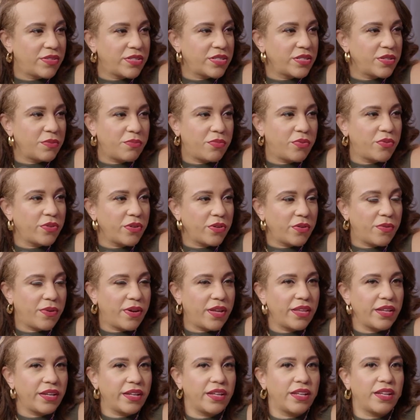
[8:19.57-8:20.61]
it's a poor
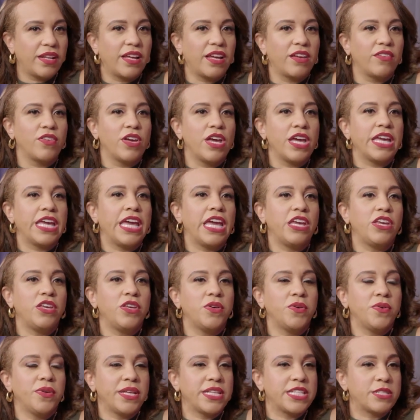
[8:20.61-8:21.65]
quality of life. Can
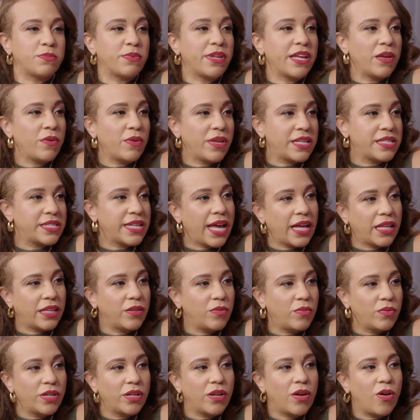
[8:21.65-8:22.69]
you explain exactly
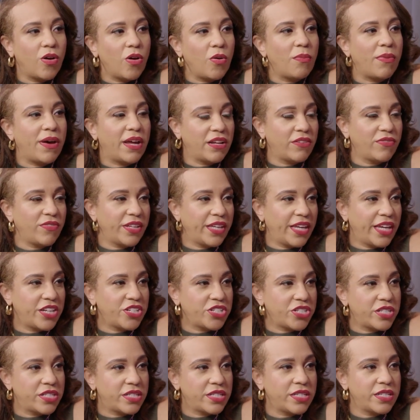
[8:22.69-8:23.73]
what home
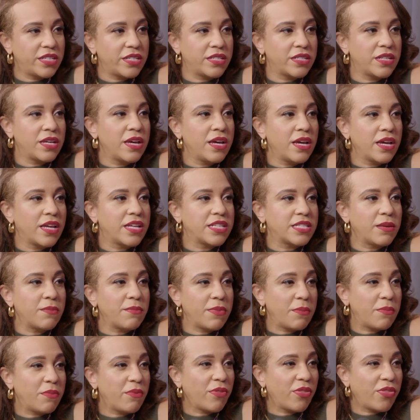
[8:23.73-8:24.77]
modifications is? Because some
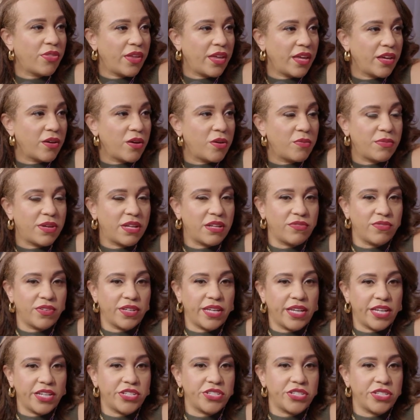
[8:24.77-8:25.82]
people think home
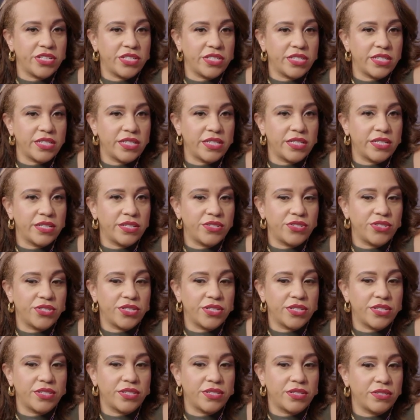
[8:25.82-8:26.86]
modifications is
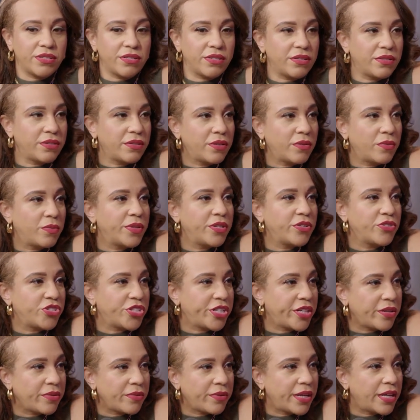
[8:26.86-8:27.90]
just a
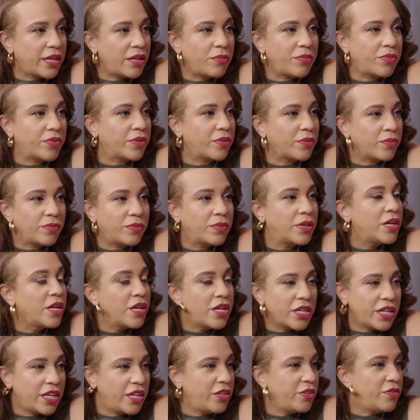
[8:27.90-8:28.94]
wheelchair ramp. Or
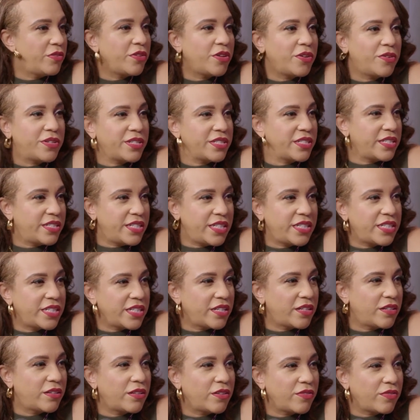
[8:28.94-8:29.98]
can you go into
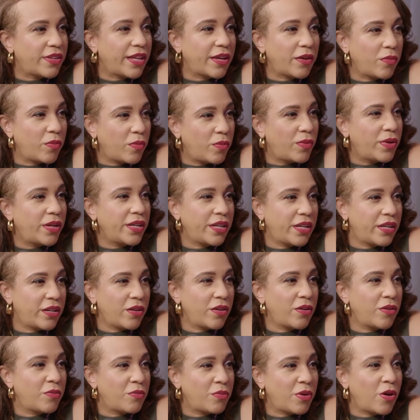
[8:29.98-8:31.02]
detail of like what a
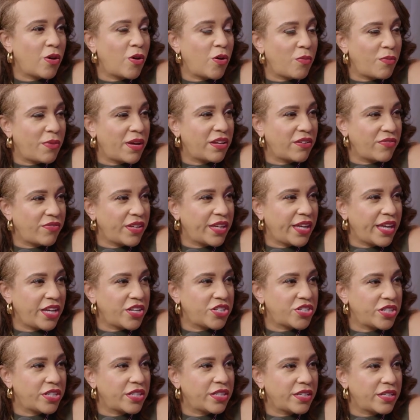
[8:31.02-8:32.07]
home
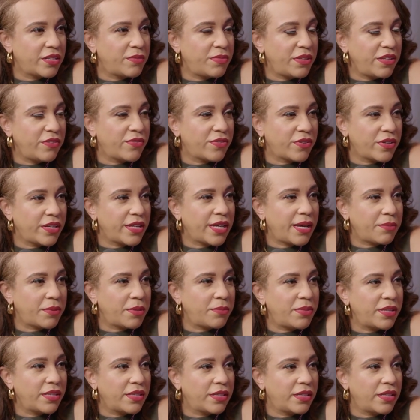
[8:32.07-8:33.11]
modification could be for
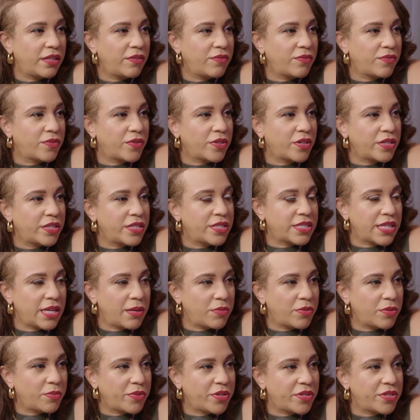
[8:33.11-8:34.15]
adaptability for a
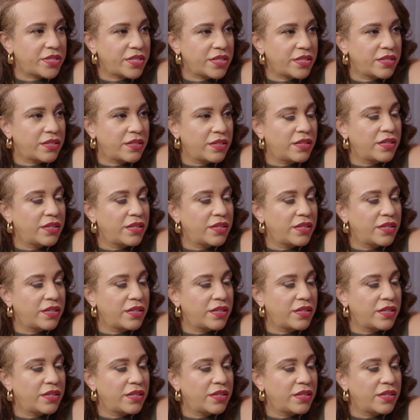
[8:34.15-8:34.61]
disabled person?